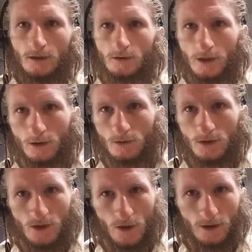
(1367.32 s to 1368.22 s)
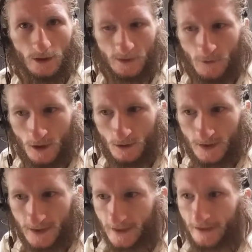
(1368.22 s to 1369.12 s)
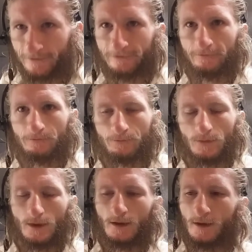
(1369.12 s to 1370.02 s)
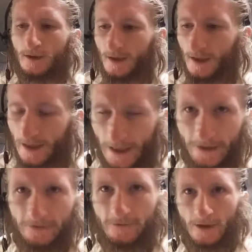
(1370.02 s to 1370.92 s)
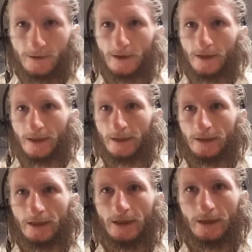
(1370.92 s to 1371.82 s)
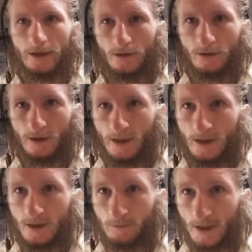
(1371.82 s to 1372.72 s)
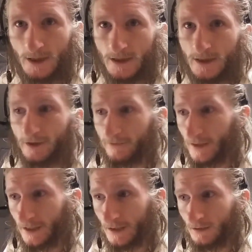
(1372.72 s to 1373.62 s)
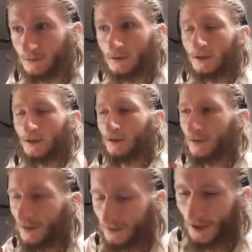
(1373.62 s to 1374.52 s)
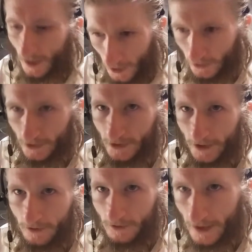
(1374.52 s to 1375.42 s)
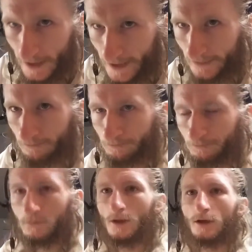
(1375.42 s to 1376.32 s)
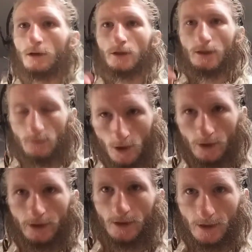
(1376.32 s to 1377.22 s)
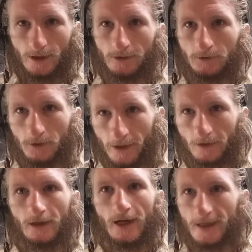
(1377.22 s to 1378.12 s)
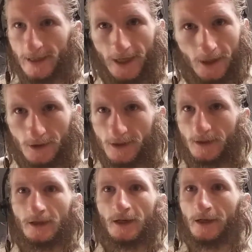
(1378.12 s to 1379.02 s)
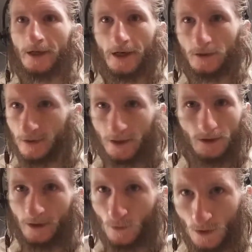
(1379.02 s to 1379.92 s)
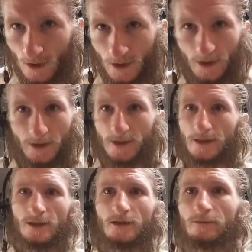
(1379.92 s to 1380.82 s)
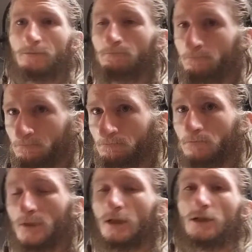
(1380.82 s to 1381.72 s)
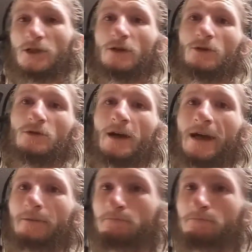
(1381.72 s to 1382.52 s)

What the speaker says: Don't sweat the small stuff. Everything that you think is big stuff now, the older you get, the more you're going to realize how little it was." She was right.